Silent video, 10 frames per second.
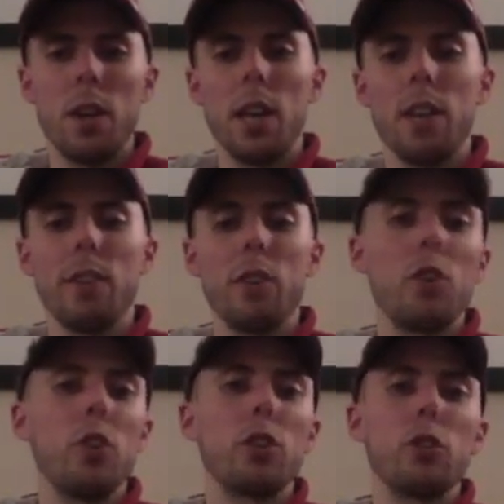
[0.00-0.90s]
And if I
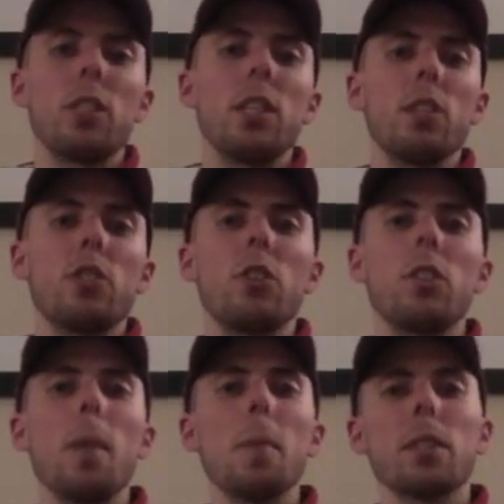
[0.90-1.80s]
know you're interested in
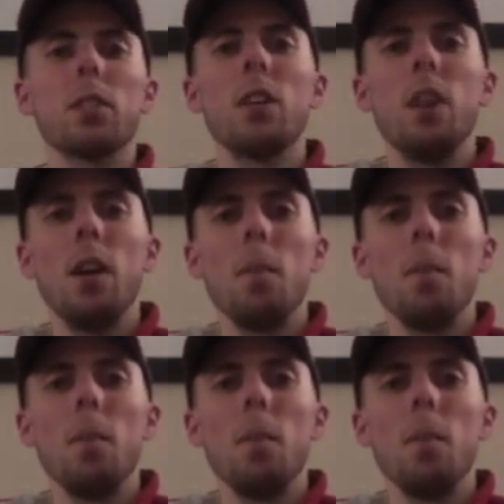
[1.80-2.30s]
certain topics,